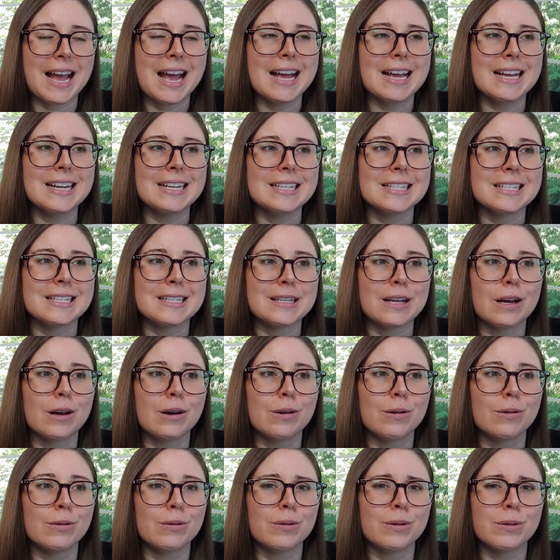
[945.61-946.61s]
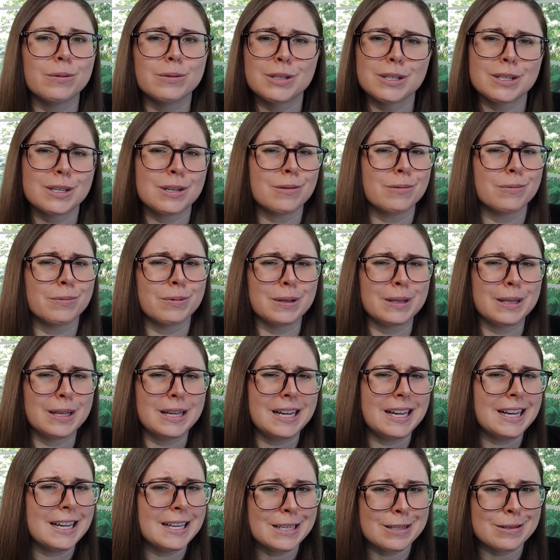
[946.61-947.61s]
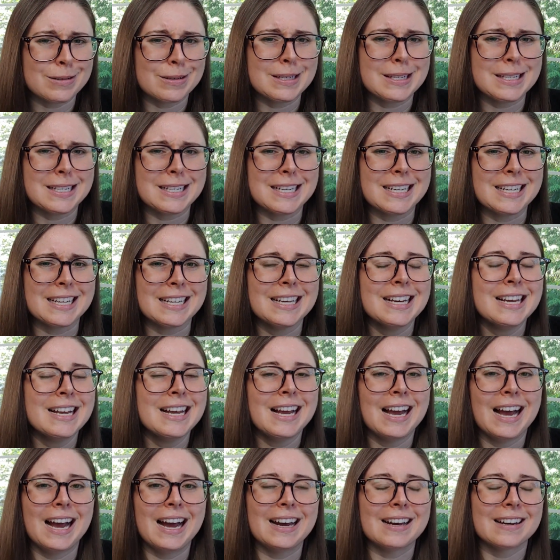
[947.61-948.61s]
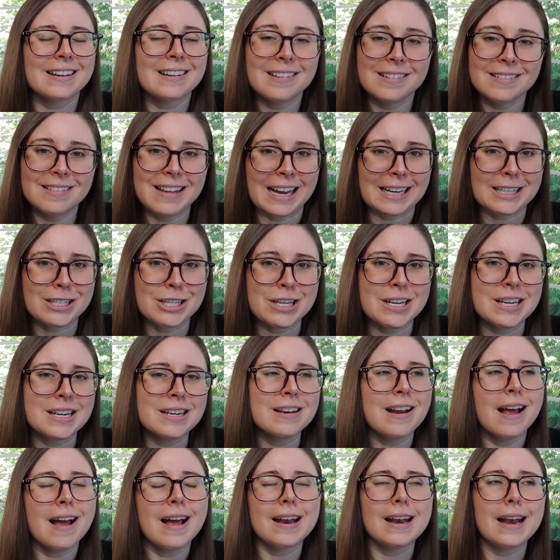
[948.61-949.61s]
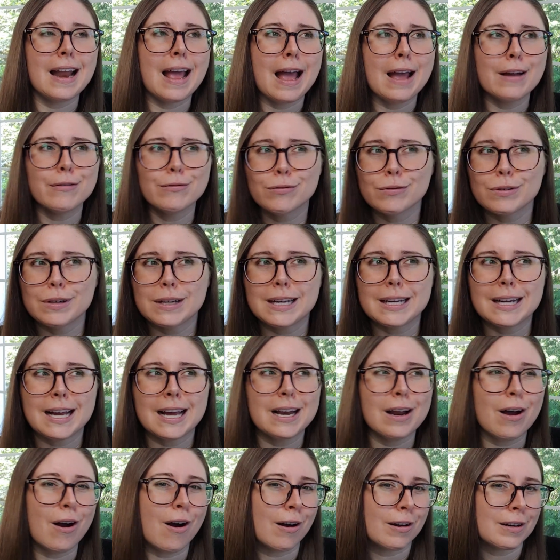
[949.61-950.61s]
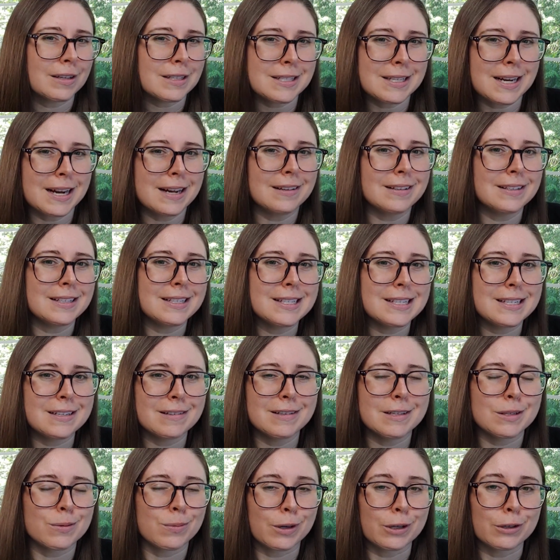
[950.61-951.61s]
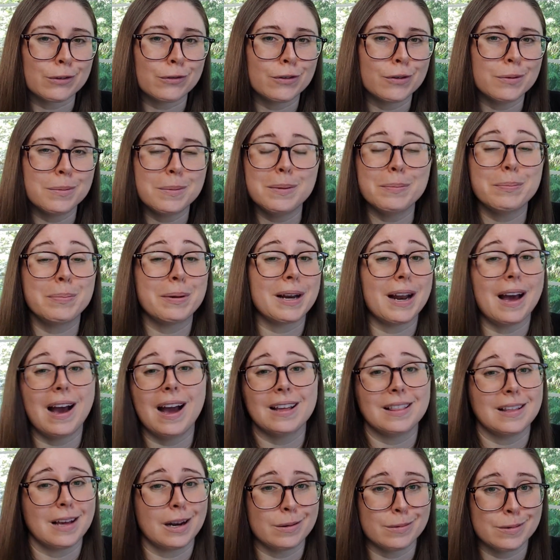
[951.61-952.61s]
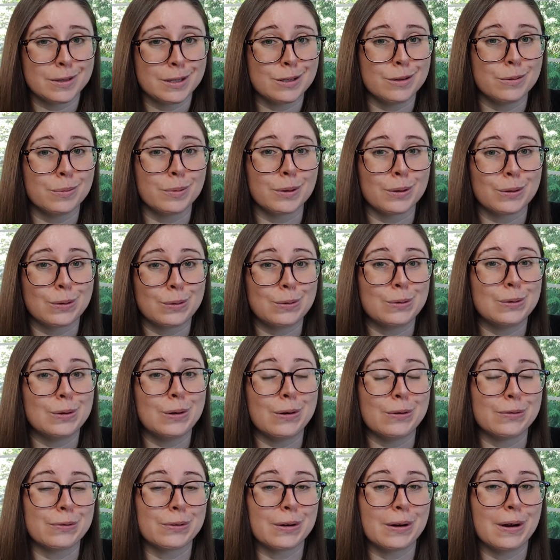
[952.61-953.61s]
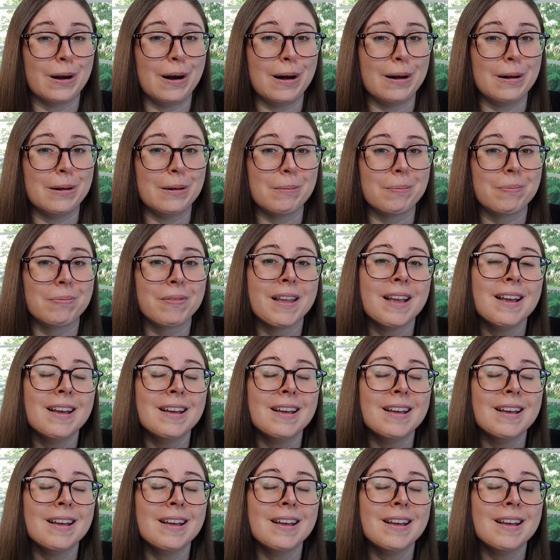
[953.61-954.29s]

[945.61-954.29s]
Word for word: And so, just a really interesting uh, collection. Not every kind of art style and series worked for me, but I thought it was super cool overall.